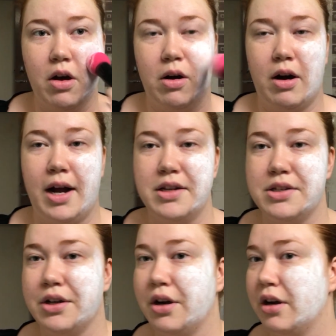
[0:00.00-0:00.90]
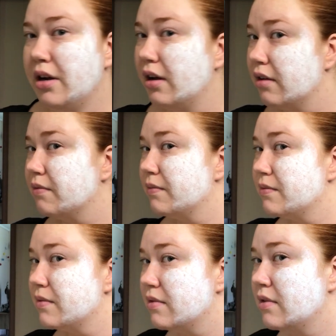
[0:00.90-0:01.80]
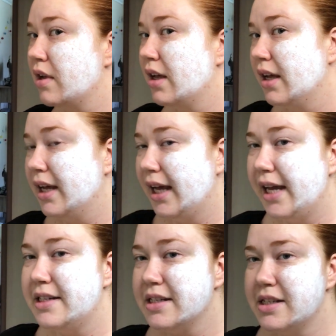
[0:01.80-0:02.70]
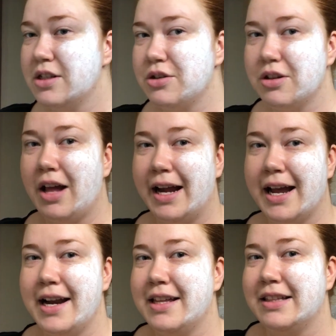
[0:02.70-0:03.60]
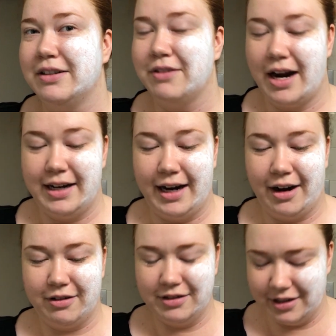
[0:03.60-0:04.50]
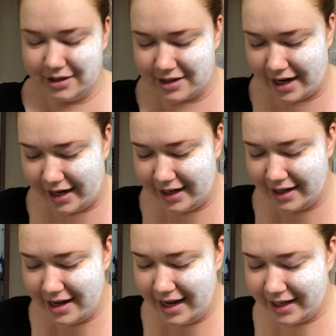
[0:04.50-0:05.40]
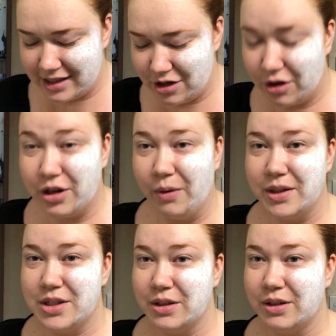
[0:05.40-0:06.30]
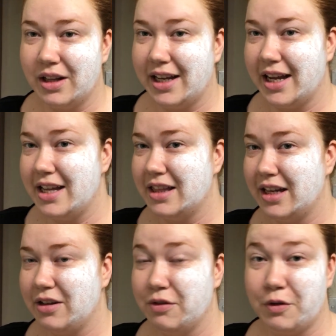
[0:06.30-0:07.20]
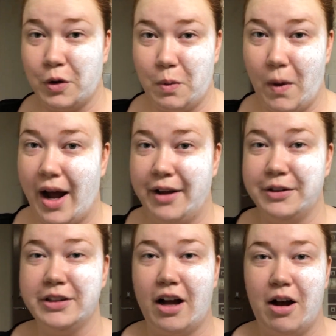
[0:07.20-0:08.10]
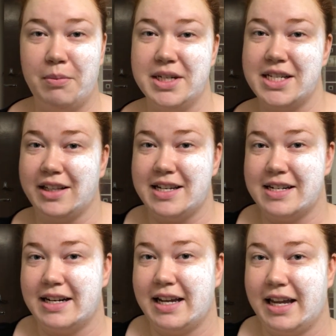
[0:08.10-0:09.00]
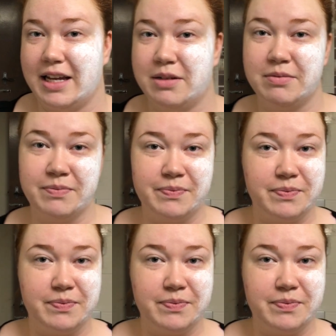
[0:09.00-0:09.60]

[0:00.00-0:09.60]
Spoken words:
All right, so it doesn't look like anything right now, okay? It's not going to look like anything for a while until I start getting it